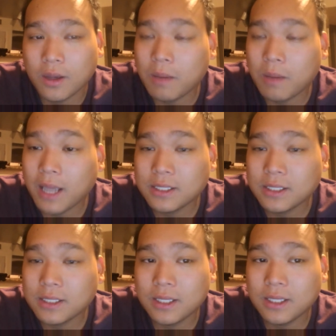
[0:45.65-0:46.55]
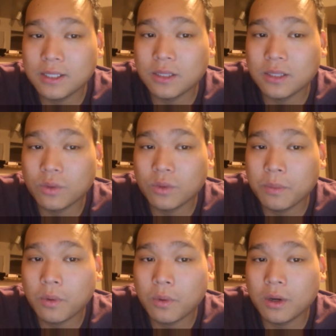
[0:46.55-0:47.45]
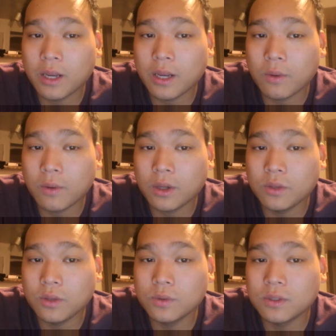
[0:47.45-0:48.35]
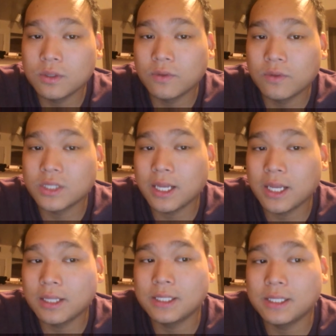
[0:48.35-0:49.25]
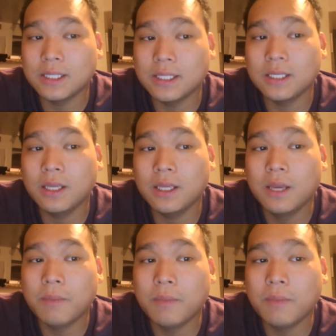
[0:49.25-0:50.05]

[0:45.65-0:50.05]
A bias T is a 3-port network used for setting the DC